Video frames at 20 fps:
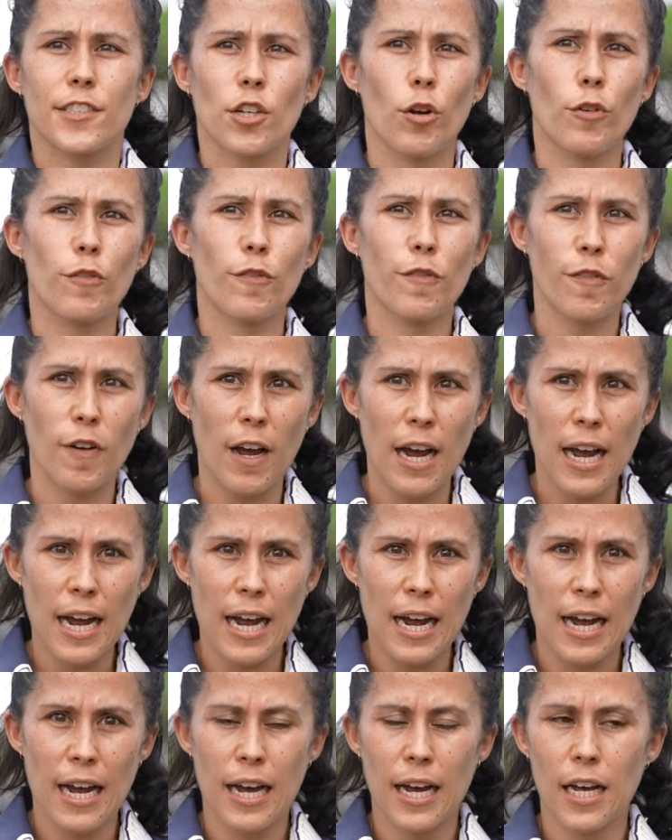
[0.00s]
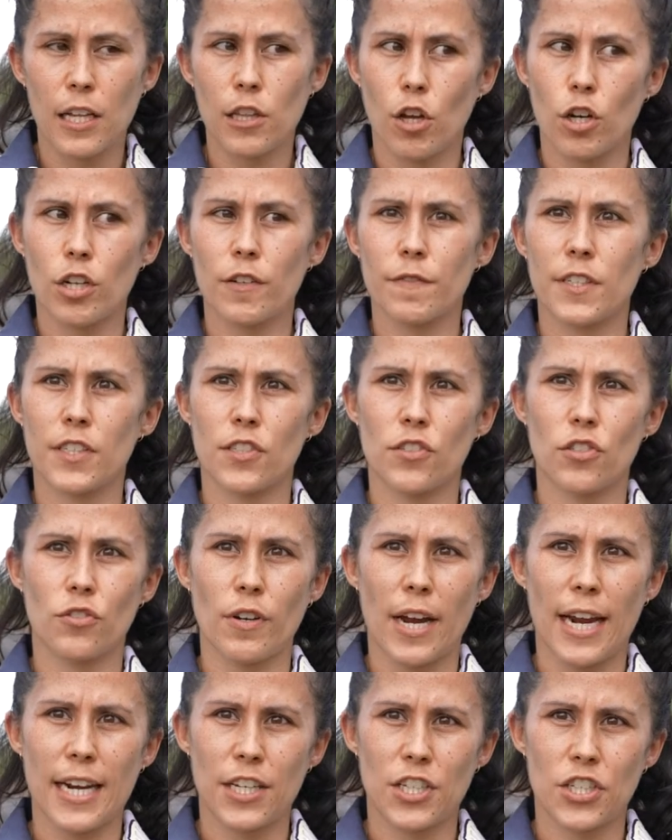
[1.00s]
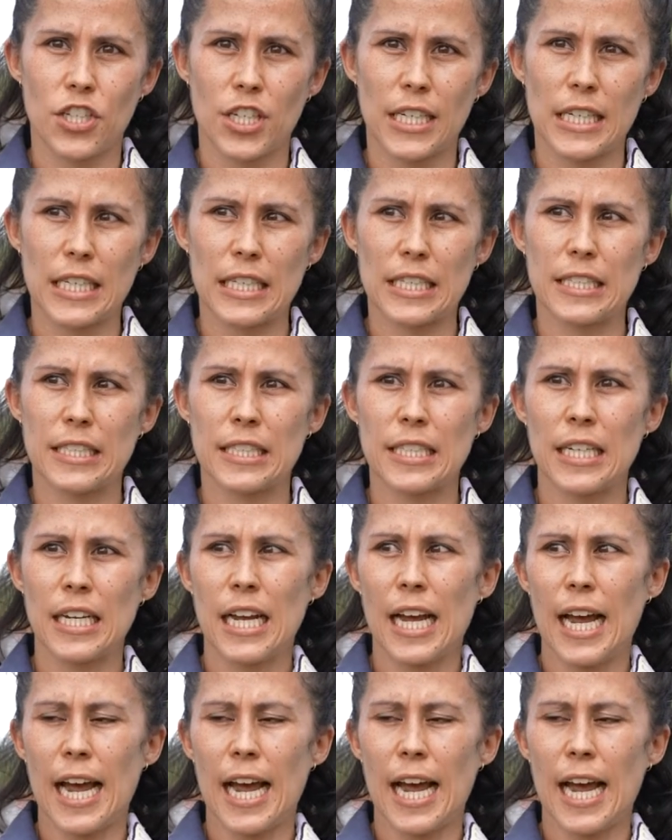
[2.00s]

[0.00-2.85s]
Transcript: So far, a lot of the strategies